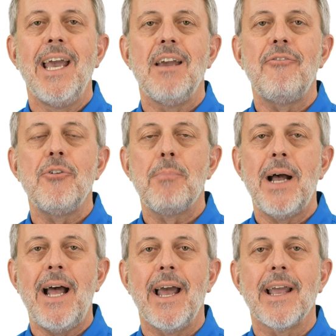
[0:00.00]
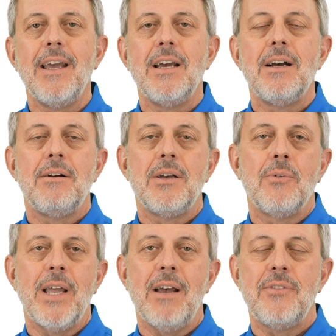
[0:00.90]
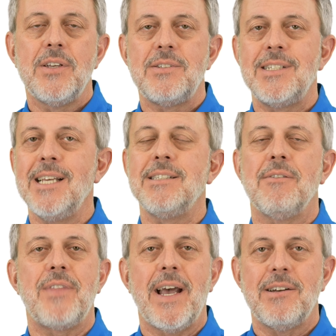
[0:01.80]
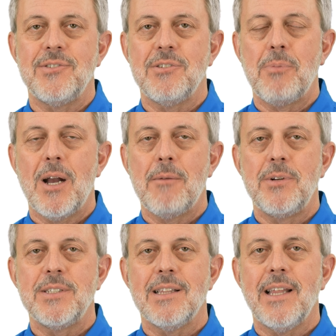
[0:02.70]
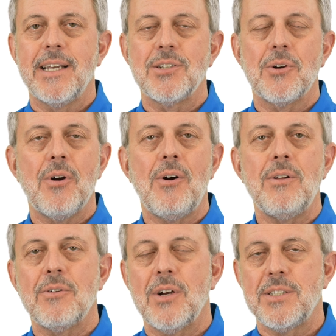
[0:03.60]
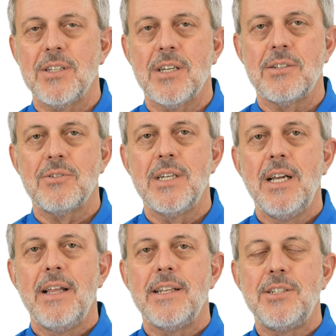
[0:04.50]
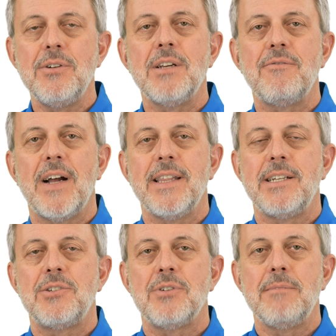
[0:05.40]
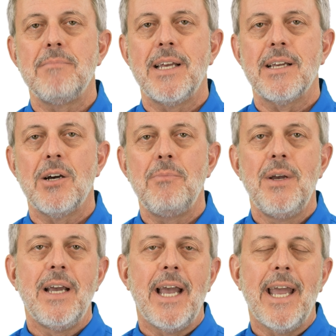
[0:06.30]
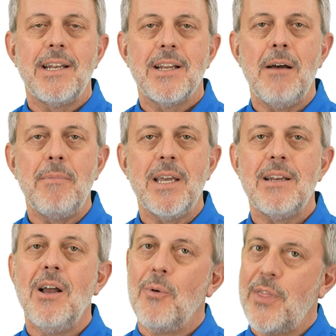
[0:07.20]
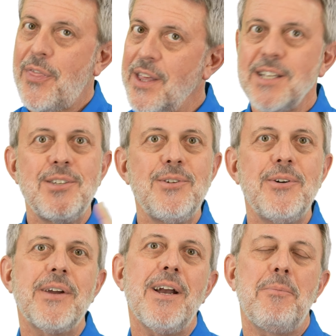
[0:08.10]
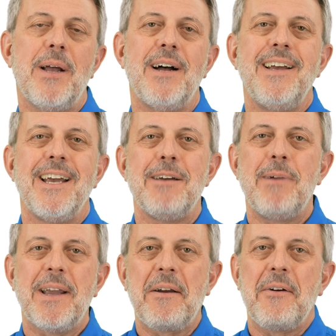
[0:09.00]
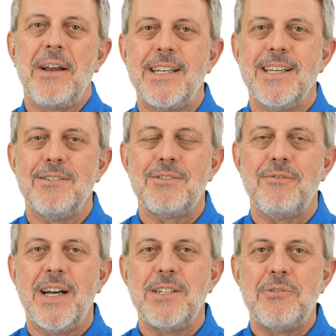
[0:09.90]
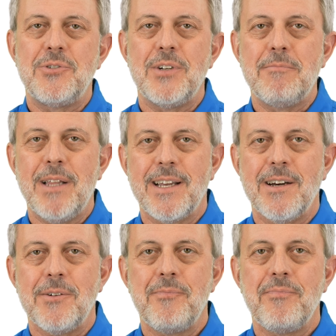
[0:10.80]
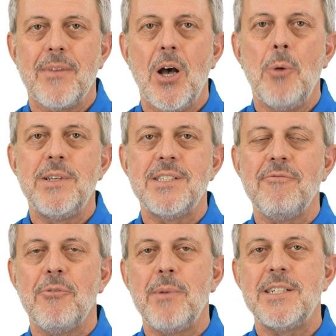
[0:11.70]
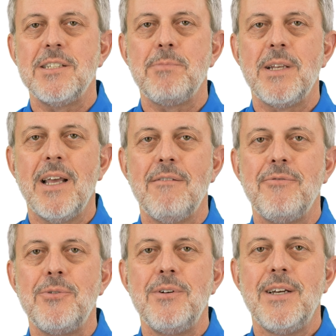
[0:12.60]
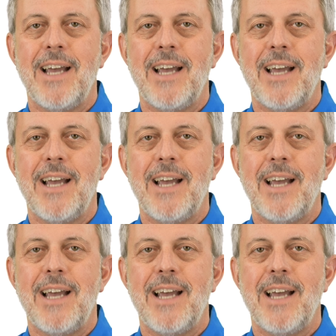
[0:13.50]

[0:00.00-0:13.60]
If you're buying, we have the tens of thousands of properties at lakes all across the country that you can find that dream lake home and come in with the things you don't care about and make a great deal to find your dream lake home. Hope this information's been helpful.